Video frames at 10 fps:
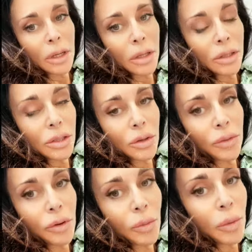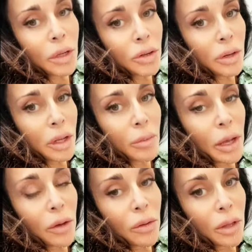So if you're wondering
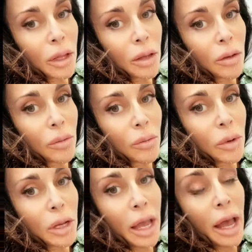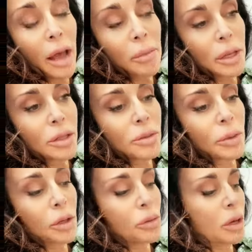about like what happens
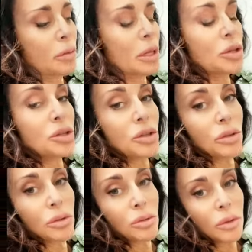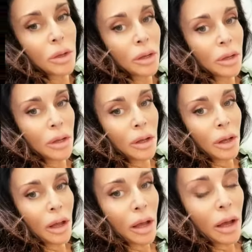when you come into
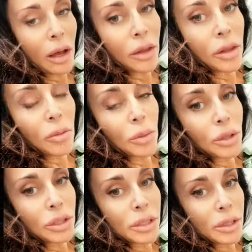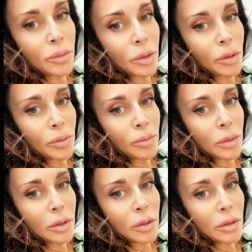uh, the emergency
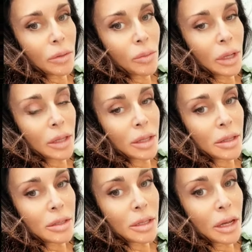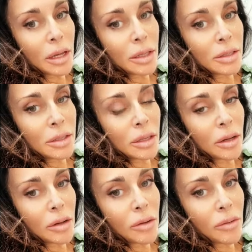room, with signs
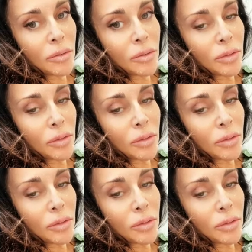of